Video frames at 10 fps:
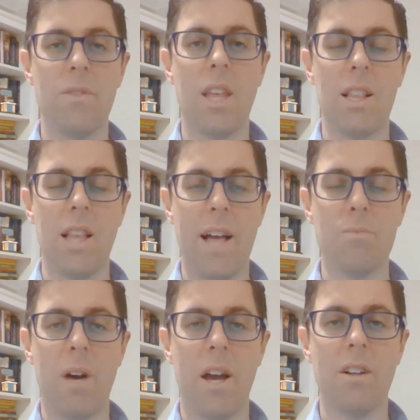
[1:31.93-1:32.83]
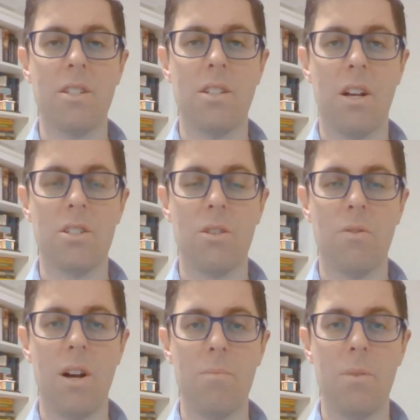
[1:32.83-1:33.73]
That last buyer did not
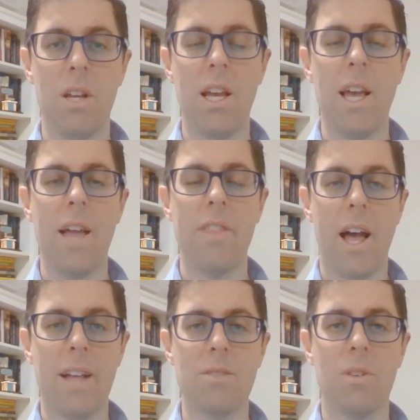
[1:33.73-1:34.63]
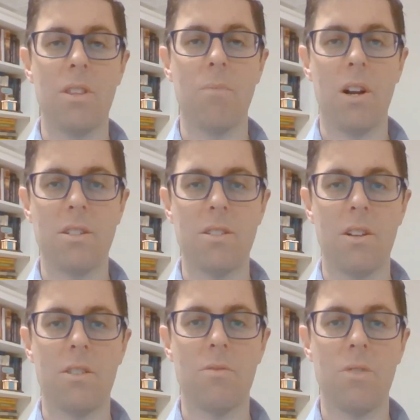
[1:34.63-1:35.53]
show up, and that's when the market
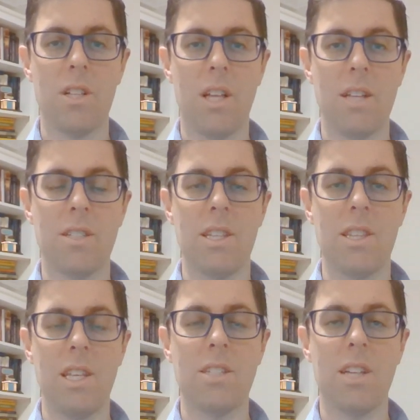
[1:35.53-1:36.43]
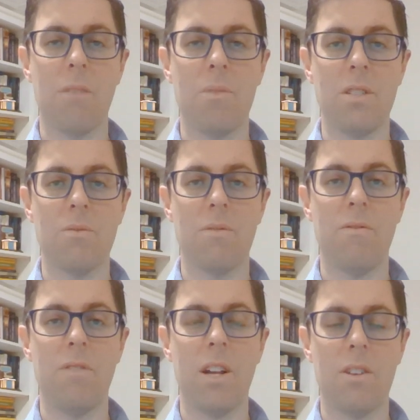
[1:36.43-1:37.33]
started to realize that these companies were
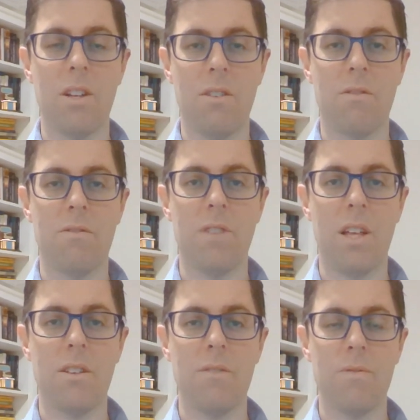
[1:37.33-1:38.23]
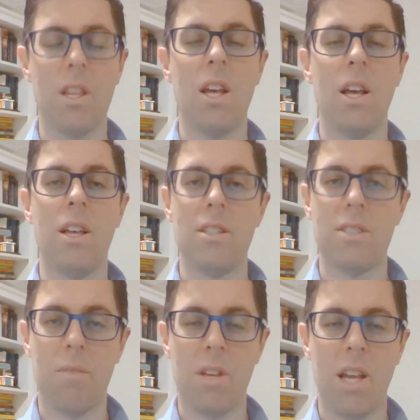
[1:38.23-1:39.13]
very overvalued.
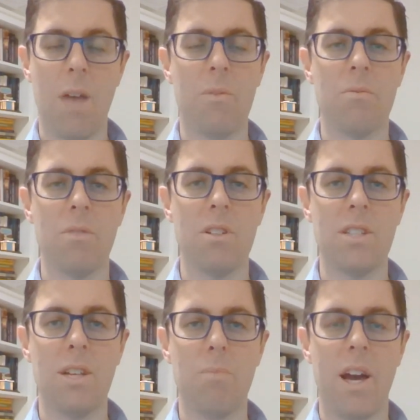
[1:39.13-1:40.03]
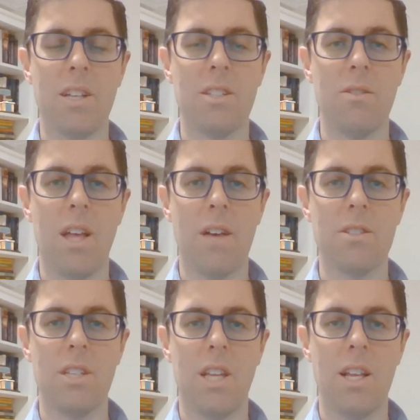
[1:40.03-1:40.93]
Same thing happened with real estate back in
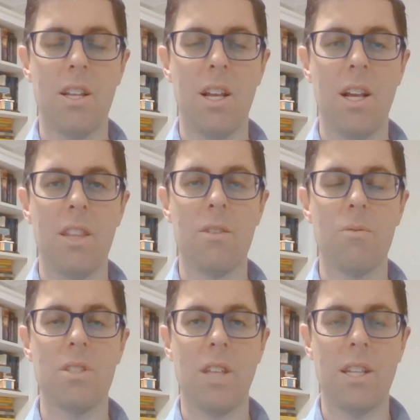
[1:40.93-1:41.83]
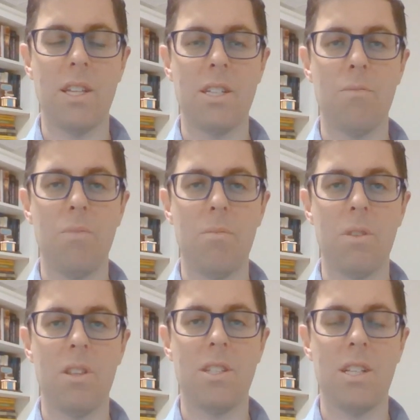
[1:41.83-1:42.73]
2008. There was lending to
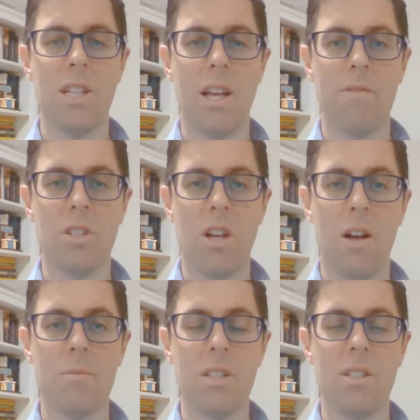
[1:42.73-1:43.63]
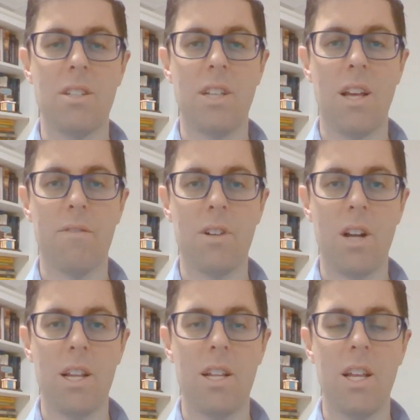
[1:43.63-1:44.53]
people that didn't have jobs and didn't have
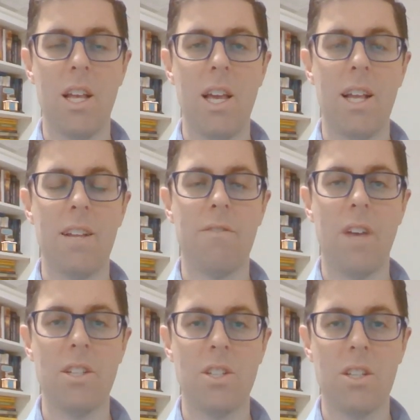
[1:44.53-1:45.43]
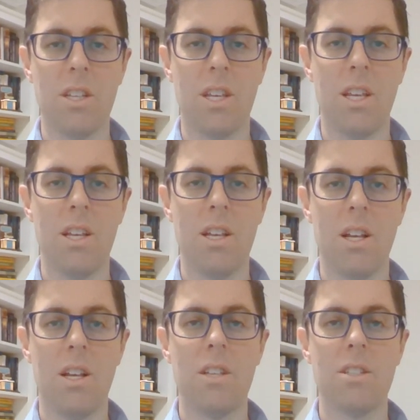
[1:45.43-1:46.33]
credit, and eventually
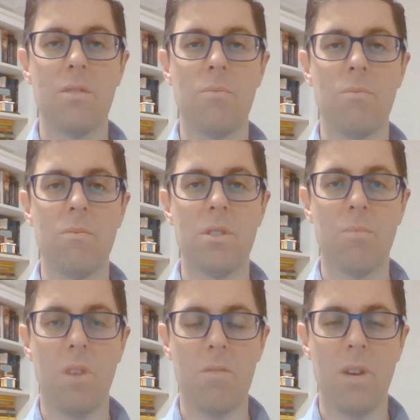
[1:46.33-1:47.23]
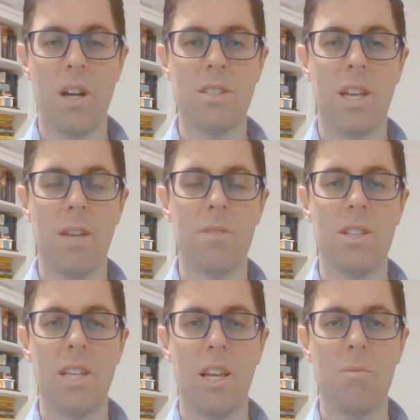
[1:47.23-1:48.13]
some smart minds came to
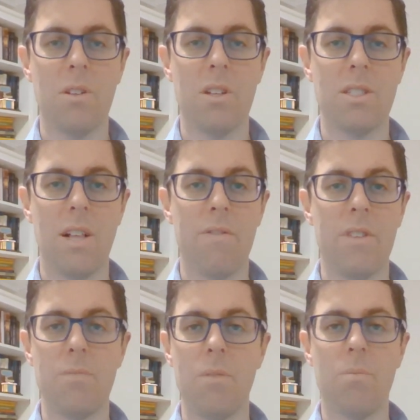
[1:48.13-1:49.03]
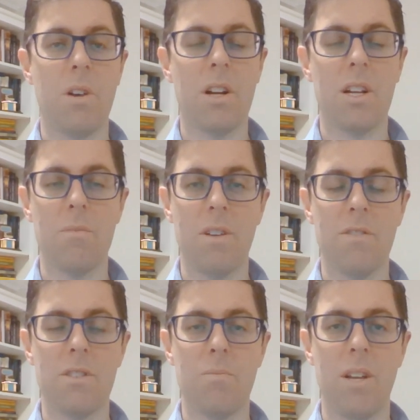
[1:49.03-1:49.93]
the table and said these people aren't going to be
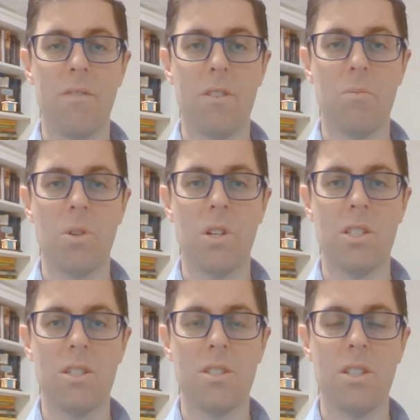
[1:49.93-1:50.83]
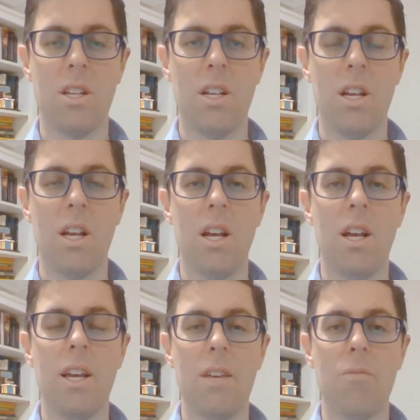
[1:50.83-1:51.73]
able to pay for their mortgages.
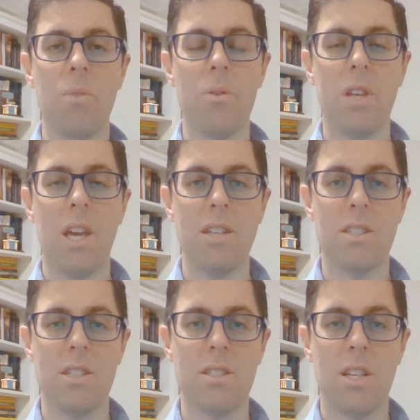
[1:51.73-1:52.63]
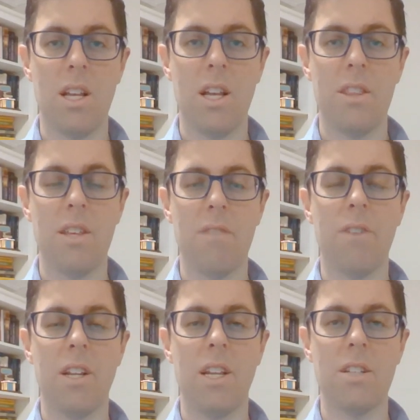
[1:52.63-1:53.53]
In both cases, the
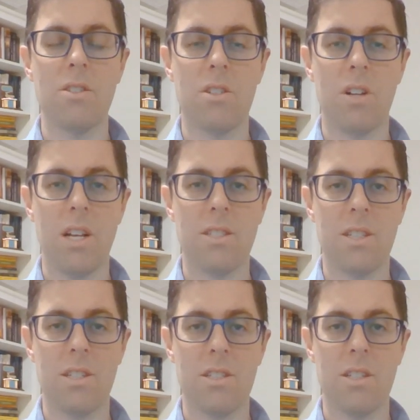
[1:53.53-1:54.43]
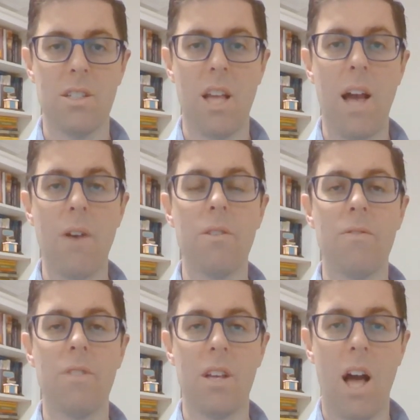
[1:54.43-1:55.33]
financial crisis out
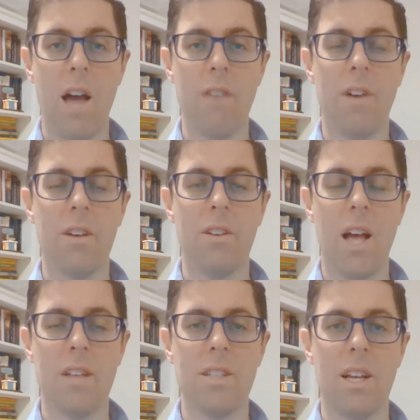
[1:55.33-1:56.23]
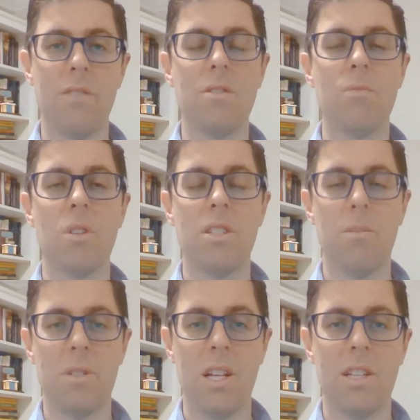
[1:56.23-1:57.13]
of the high valued asset
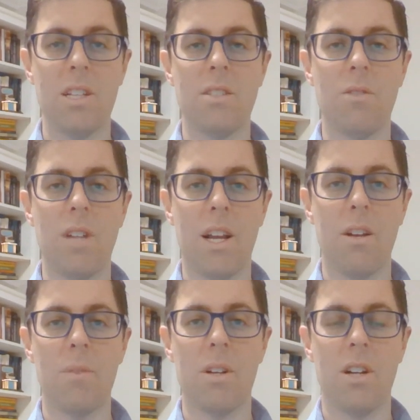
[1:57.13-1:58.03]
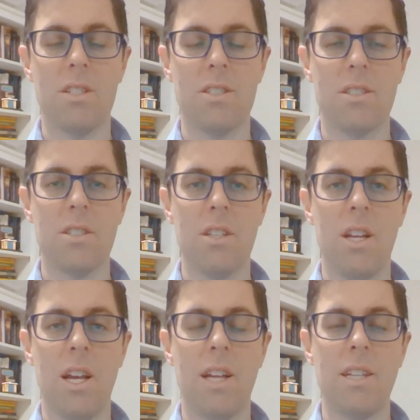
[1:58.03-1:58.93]
precipitated into an economic crisis.
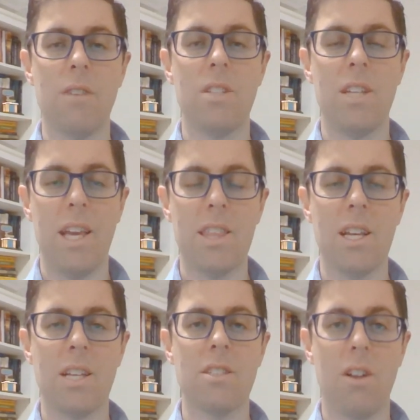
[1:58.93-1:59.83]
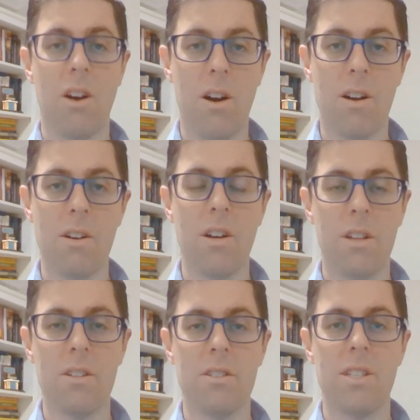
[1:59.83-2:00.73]
Now today things are
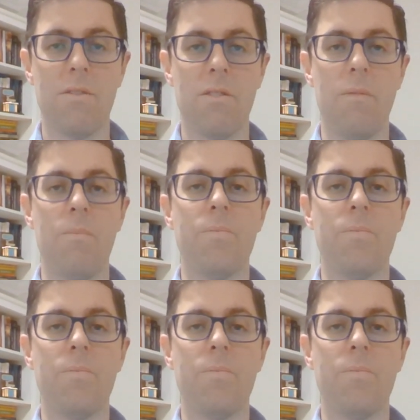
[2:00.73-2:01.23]
a little different.